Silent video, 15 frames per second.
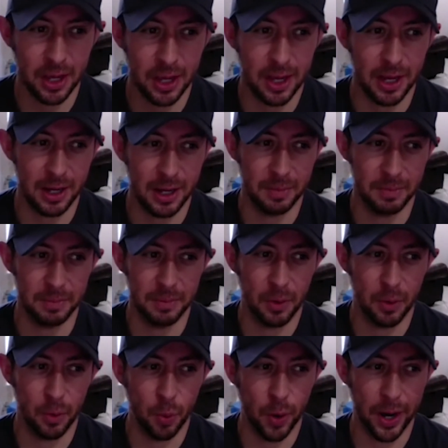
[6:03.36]
um,
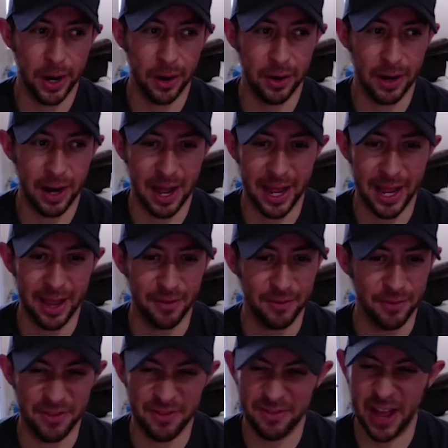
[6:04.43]
where I
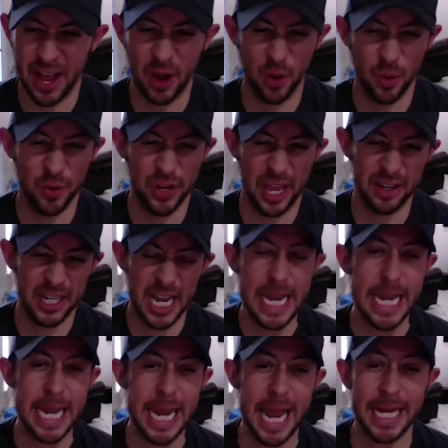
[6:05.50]
have found and
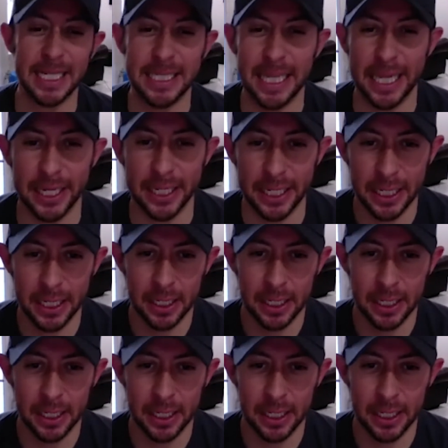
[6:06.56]
connected